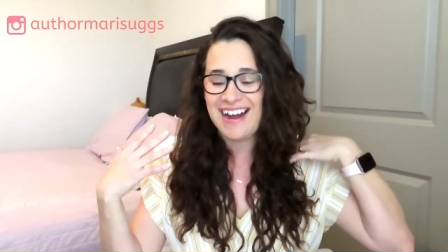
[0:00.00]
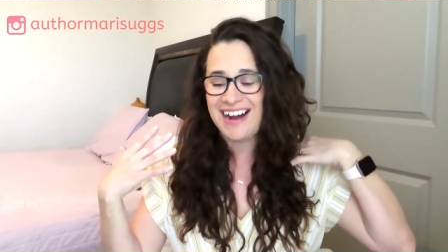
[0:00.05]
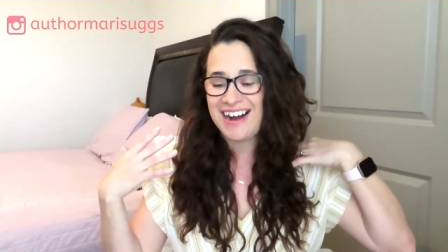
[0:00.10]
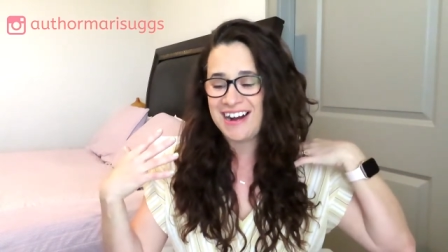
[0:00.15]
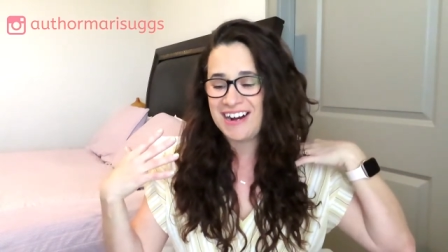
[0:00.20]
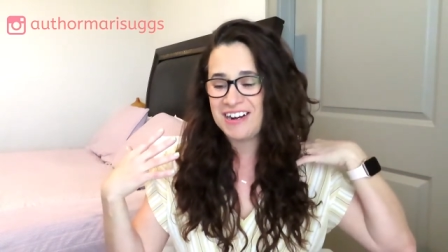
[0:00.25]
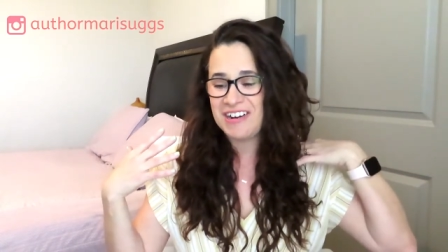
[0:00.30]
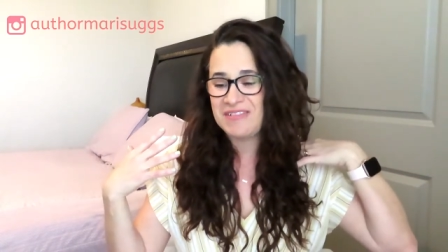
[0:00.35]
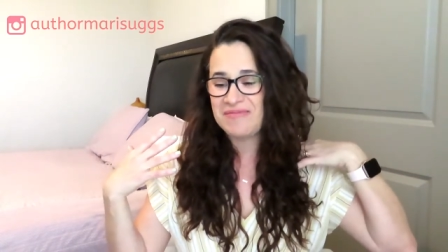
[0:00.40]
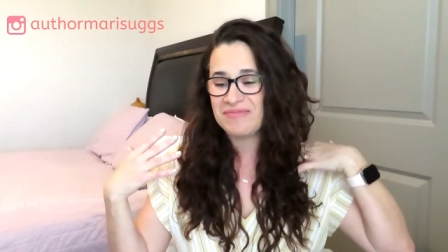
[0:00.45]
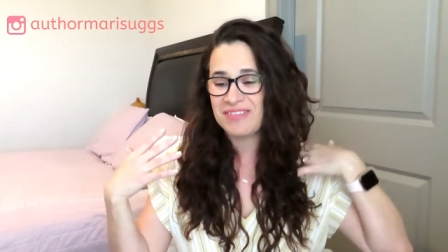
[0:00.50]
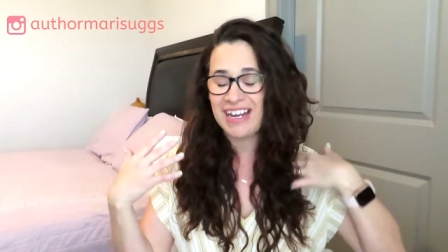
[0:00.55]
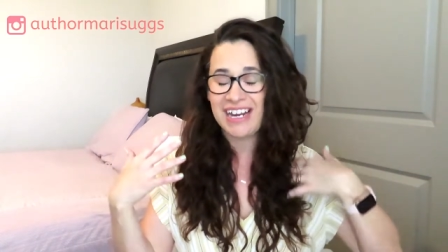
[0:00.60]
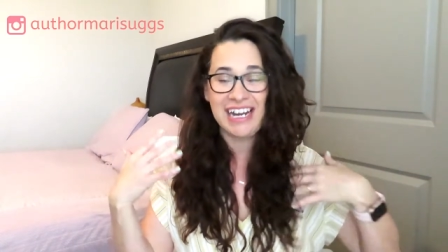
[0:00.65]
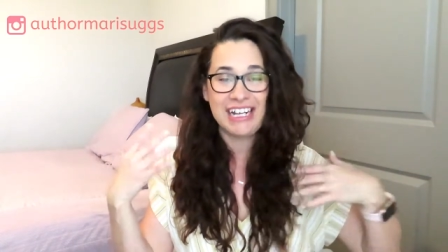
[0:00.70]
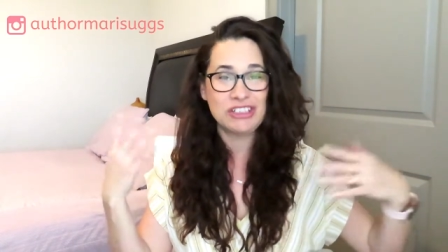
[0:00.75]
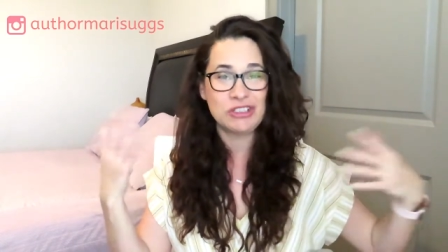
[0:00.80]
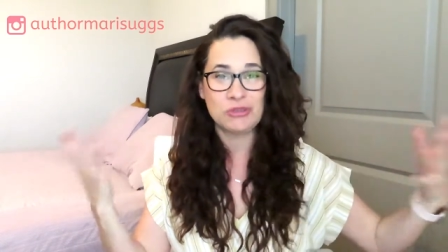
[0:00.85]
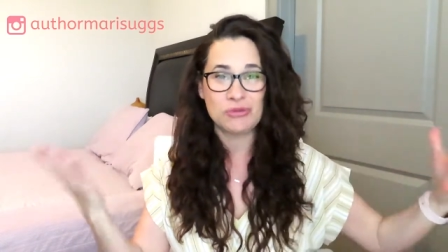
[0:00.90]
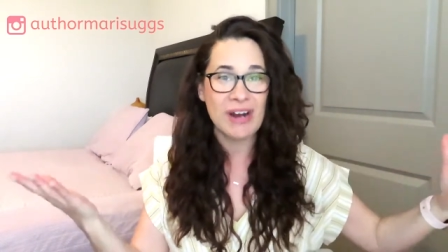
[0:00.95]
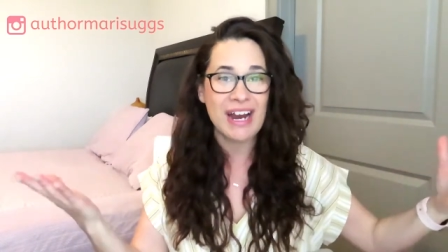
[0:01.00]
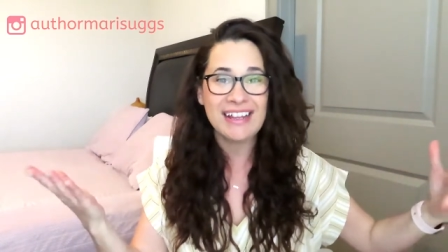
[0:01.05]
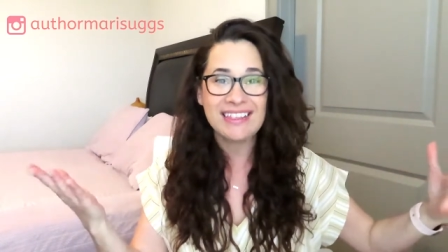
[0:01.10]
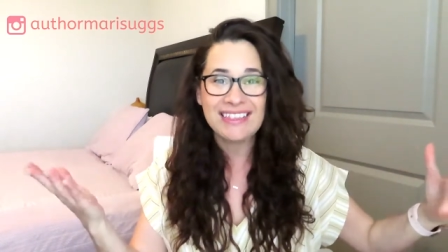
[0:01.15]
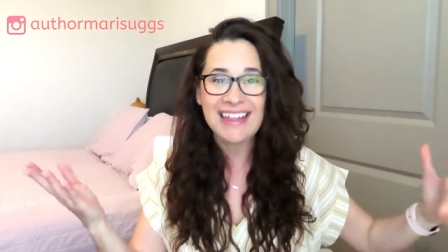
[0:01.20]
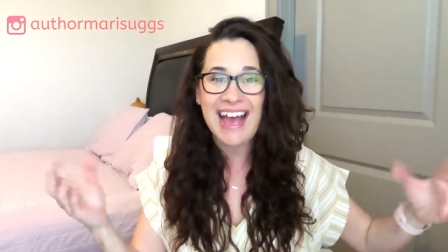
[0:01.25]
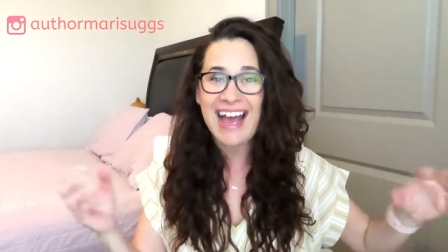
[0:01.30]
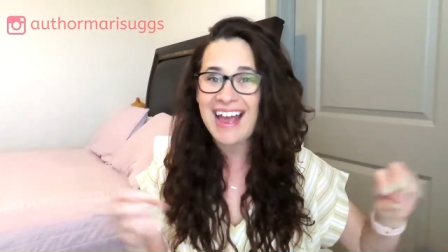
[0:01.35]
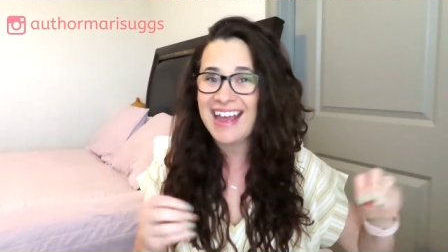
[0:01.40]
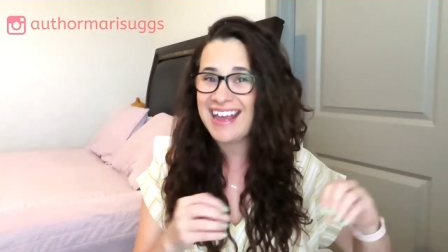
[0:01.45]
um, I like to write
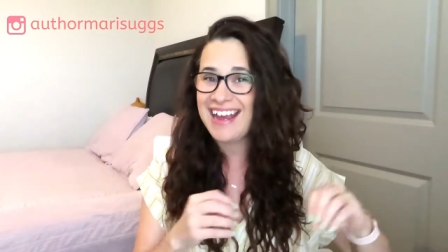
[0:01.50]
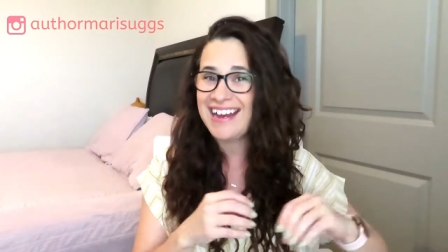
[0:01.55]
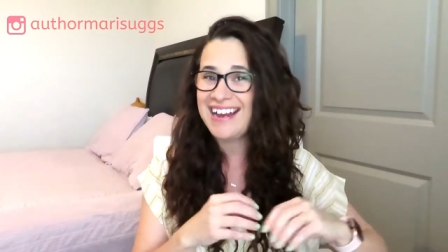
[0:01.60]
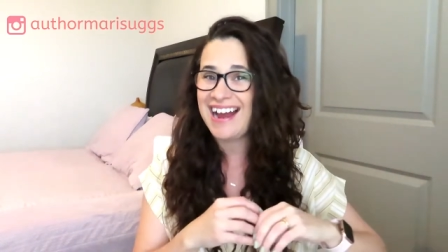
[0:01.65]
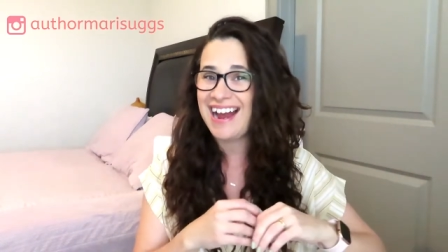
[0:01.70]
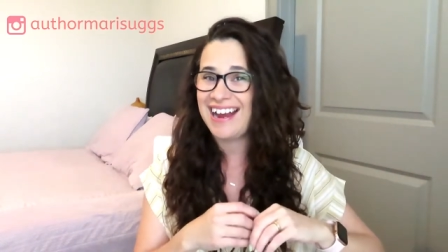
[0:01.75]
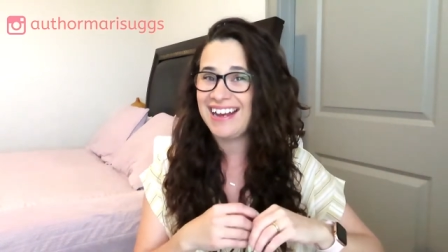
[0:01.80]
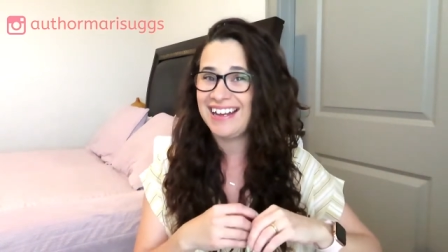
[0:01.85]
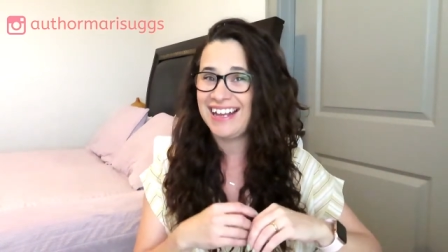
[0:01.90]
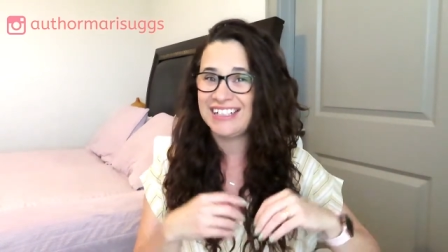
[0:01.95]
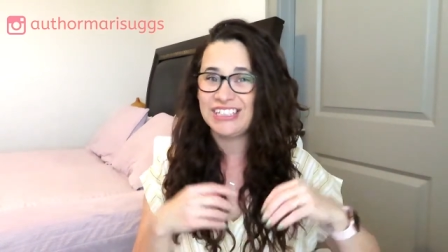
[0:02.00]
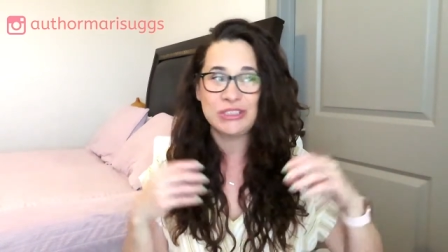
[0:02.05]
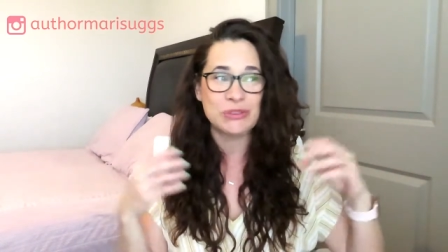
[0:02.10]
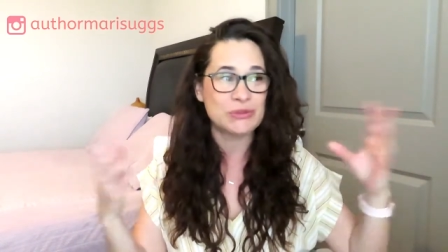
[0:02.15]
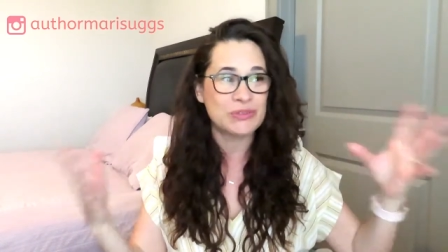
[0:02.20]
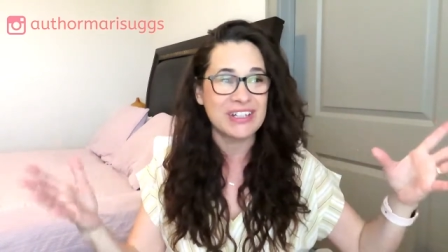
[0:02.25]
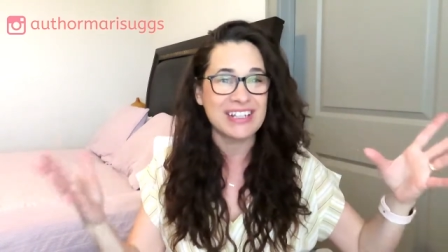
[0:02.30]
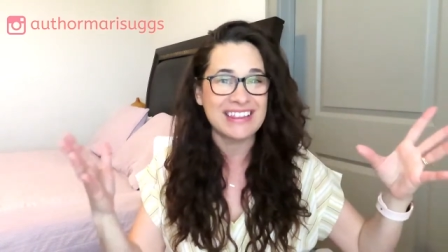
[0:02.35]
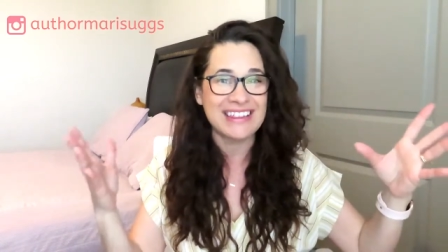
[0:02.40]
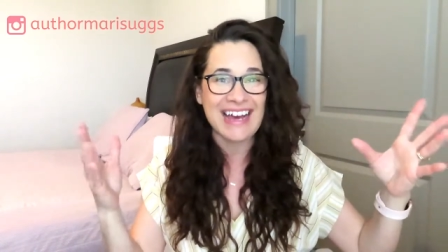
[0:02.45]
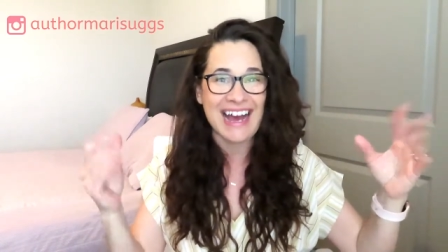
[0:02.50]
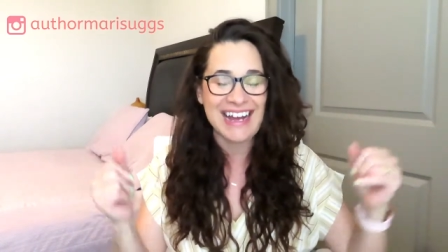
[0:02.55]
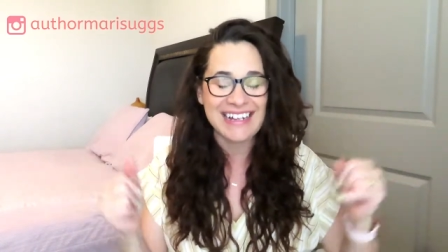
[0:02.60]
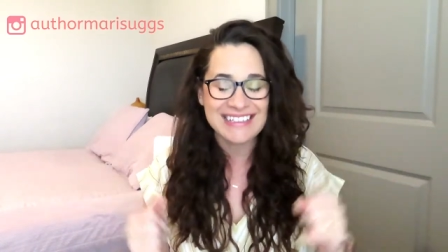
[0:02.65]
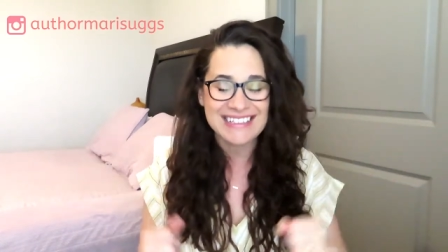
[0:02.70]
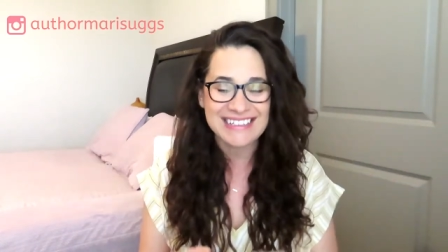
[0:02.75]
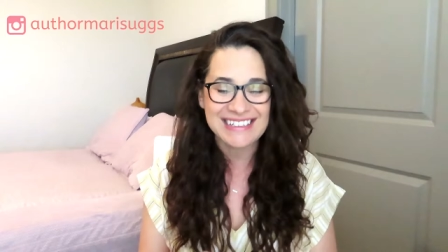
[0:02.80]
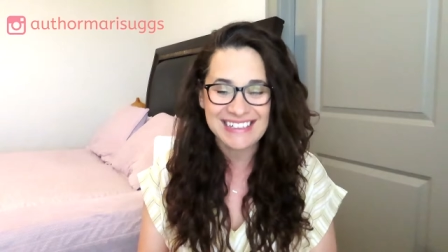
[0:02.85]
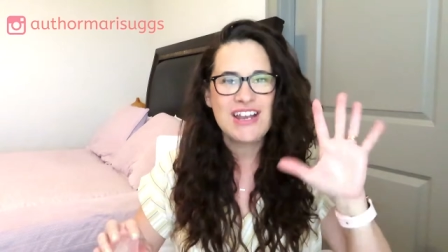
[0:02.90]
that, and I like to read that.